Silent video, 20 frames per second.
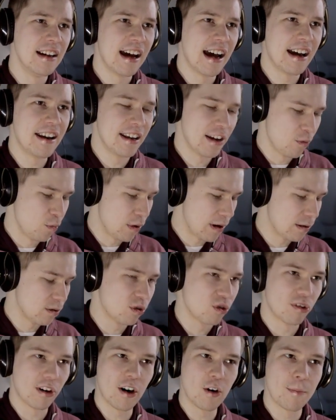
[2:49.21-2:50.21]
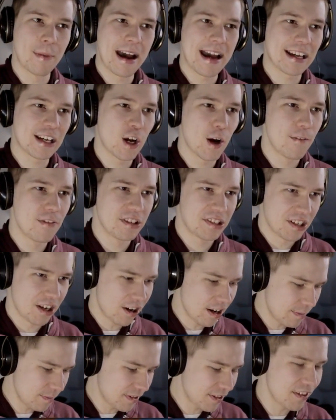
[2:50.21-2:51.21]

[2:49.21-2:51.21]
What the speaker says: and it will grow back over time.